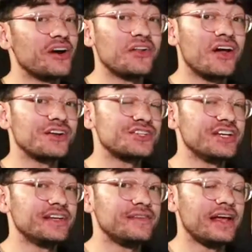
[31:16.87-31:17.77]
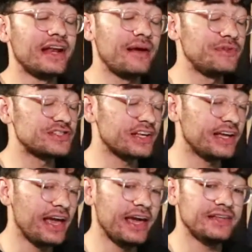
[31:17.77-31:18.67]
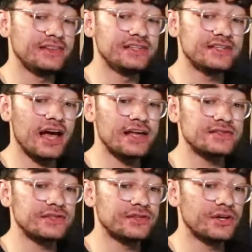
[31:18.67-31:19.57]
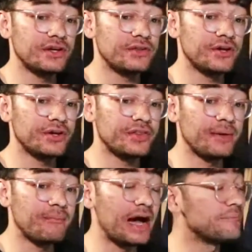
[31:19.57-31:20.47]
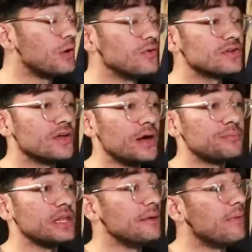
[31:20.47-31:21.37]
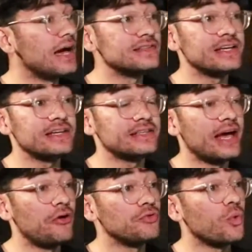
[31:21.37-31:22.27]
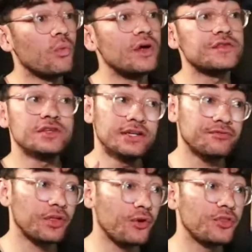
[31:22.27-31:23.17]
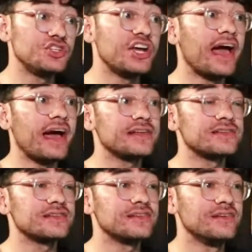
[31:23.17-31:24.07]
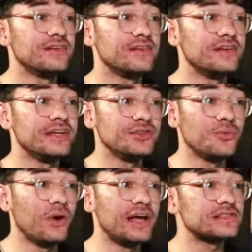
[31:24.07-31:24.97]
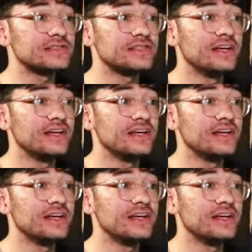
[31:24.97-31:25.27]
lot of shit, and I've been saying, hey, these guys, they might post up, they might take down the 1 seed if they're the Jazz in the West.